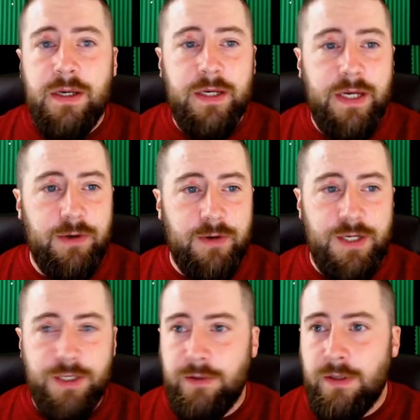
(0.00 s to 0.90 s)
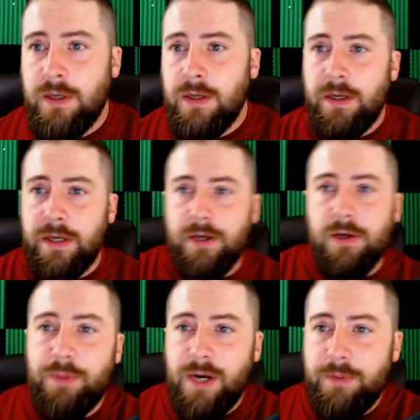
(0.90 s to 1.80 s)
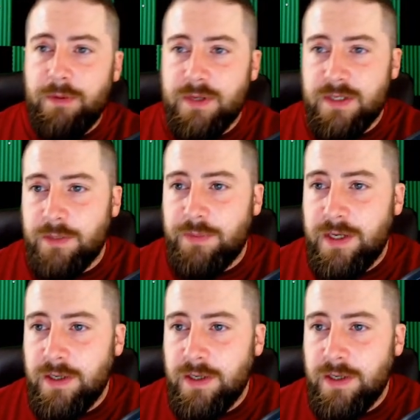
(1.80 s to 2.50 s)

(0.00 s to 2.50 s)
Integration. And it'll pop up this up here,